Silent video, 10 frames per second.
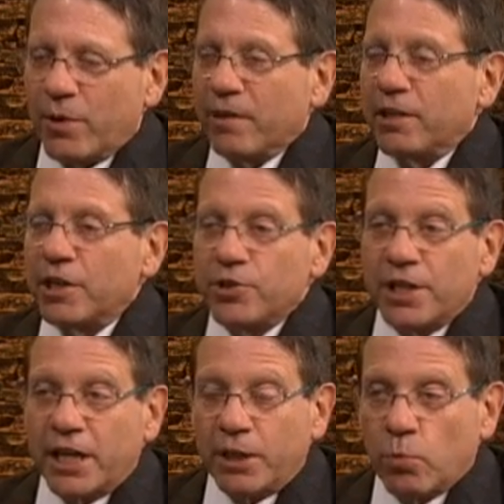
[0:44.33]
We have
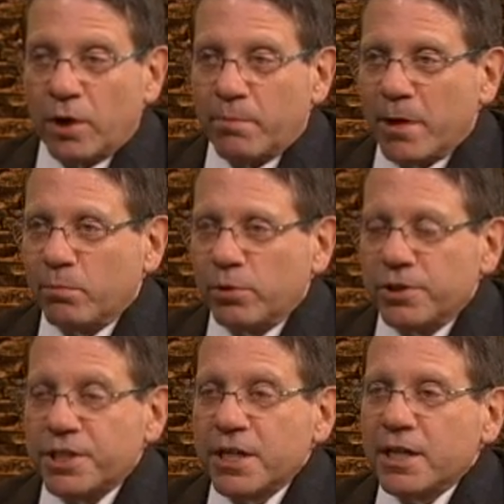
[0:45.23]
181
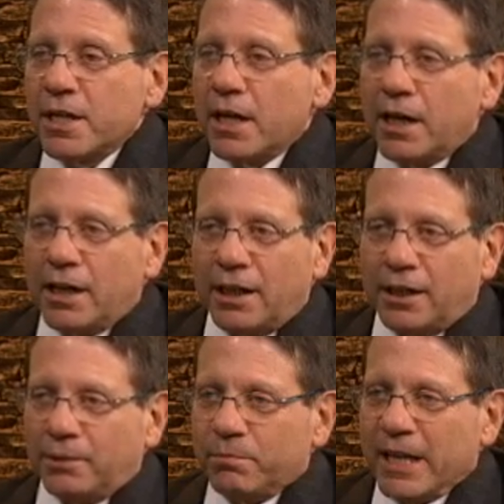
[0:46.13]
members,
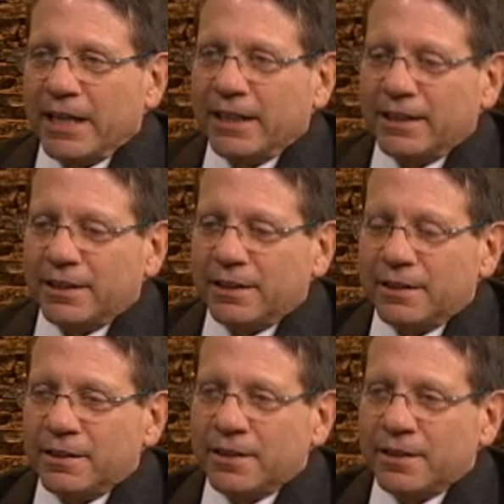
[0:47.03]
and